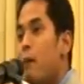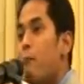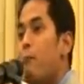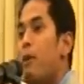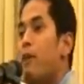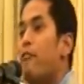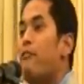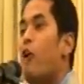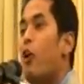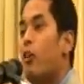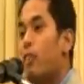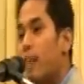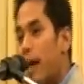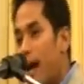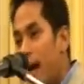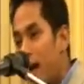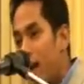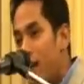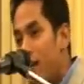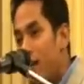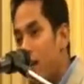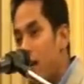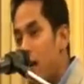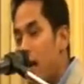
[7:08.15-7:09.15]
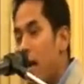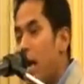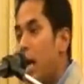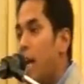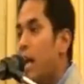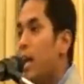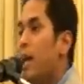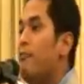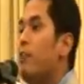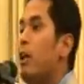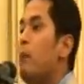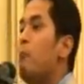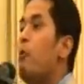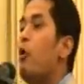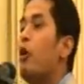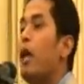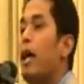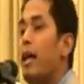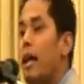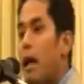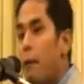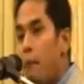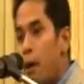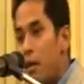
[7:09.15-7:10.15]
Before that, he lived in
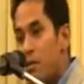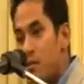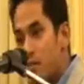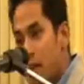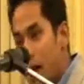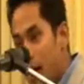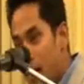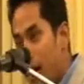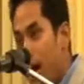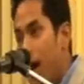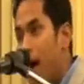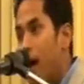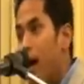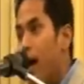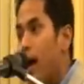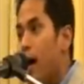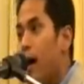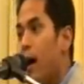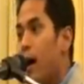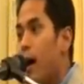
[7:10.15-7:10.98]
Bukit Utama.